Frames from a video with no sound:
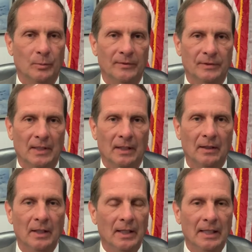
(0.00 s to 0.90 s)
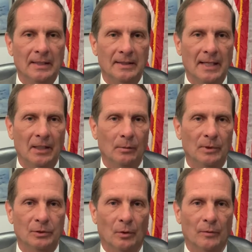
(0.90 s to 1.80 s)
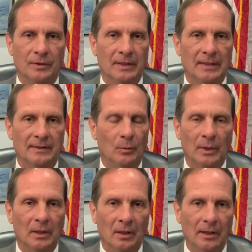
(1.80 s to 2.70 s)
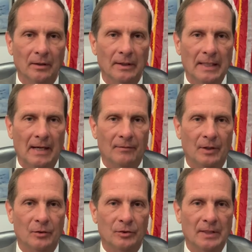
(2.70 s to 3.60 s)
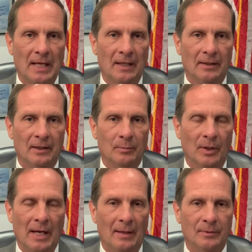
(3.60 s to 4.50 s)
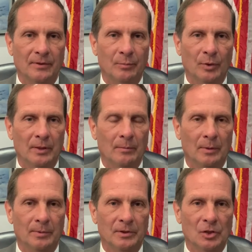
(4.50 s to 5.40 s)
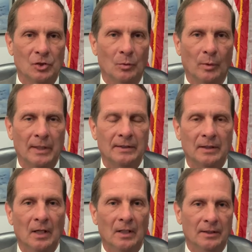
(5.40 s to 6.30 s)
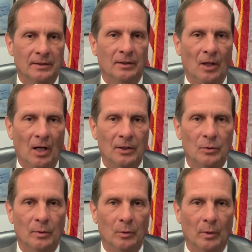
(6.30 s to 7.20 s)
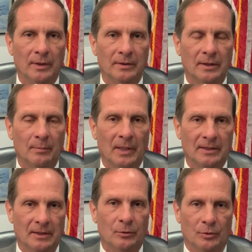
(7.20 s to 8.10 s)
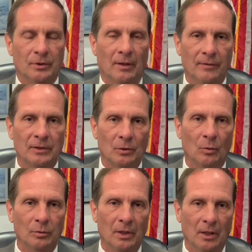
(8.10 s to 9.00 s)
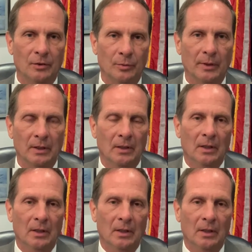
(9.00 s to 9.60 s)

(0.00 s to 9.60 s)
we've said, entanglements overseas that we clearly have to understand, and that perhaps have put him in a position where he's not doing what is in the best interest of his own country.